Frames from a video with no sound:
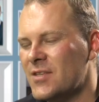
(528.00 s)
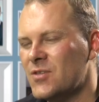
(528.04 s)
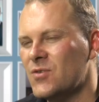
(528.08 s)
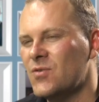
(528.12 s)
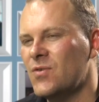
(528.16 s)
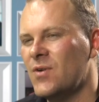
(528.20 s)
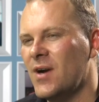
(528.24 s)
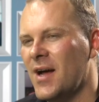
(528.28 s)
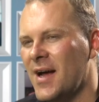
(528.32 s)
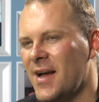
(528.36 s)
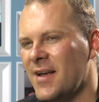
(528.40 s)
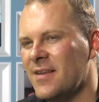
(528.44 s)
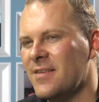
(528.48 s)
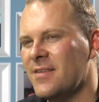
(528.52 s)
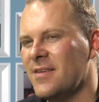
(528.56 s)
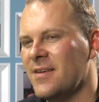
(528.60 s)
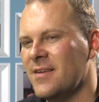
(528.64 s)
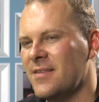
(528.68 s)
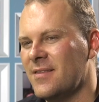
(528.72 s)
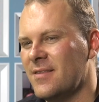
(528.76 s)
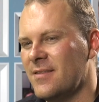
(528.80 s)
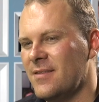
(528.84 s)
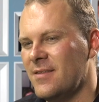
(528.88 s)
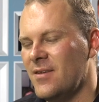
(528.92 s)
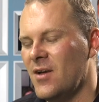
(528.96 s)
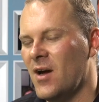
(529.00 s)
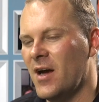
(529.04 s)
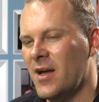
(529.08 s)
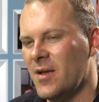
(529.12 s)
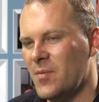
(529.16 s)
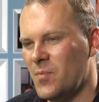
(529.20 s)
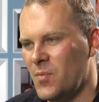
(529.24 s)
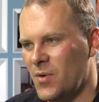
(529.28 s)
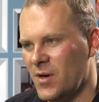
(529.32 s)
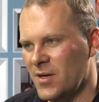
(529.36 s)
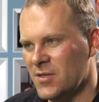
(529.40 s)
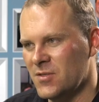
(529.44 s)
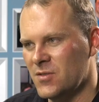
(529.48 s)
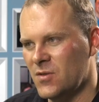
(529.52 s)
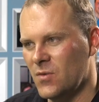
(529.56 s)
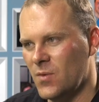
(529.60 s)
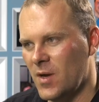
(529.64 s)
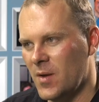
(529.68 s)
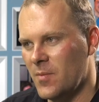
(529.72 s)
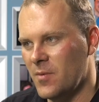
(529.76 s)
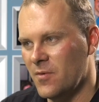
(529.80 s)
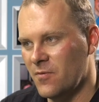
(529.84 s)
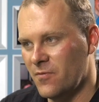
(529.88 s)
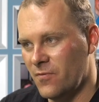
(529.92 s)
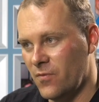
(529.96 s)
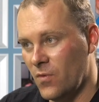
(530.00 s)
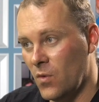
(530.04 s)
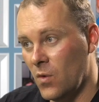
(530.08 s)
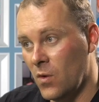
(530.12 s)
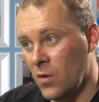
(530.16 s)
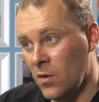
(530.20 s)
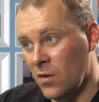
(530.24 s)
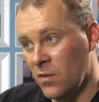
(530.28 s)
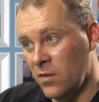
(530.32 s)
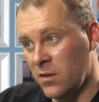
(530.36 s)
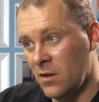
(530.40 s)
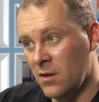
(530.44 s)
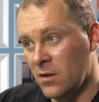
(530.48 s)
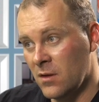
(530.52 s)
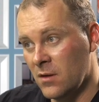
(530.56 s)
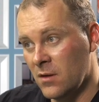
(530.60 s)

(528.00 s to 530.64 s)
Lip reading: that's right. He passed away before